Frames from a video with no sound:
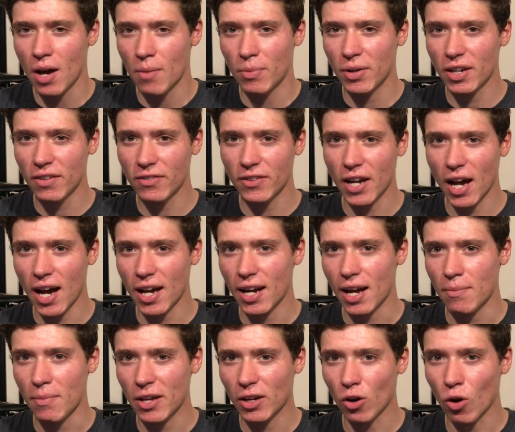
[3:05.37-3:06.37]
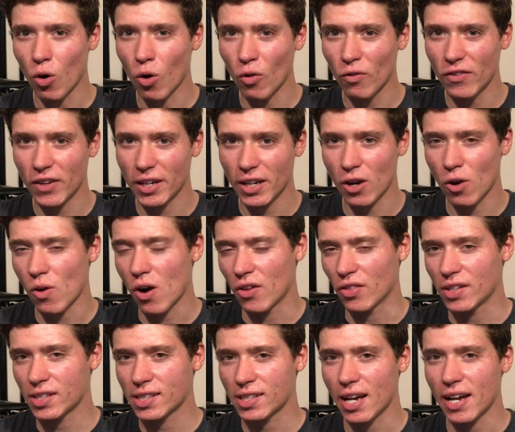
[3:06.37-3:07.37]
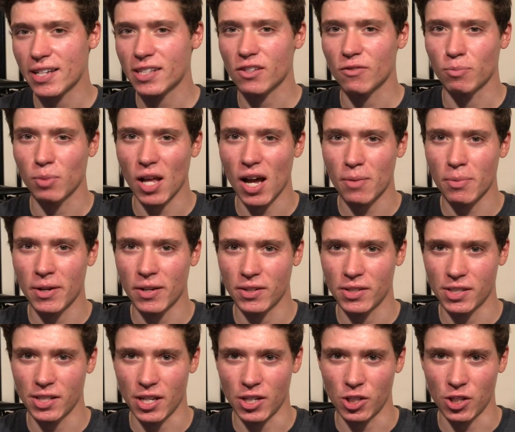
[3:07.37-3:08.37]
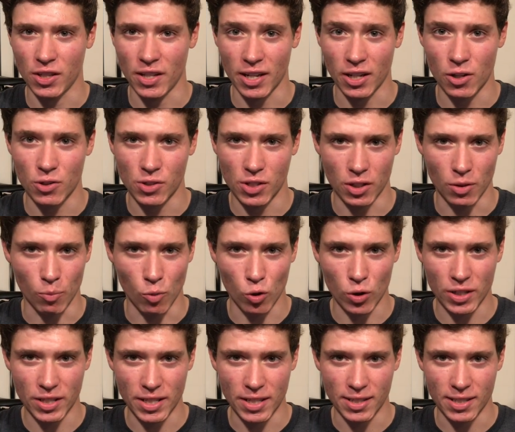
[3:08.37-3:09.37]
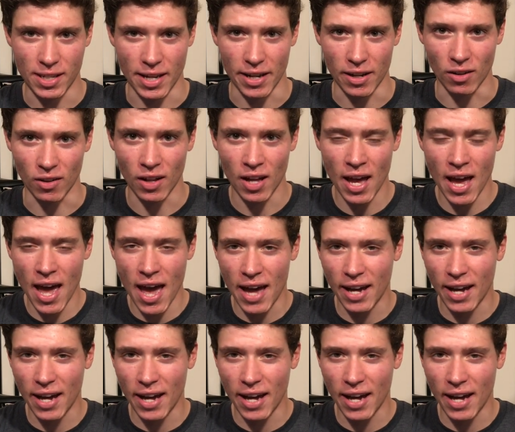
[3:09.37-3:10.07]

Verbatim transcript: but if not, I made a whole video on the science of block periodization that goes into more detail,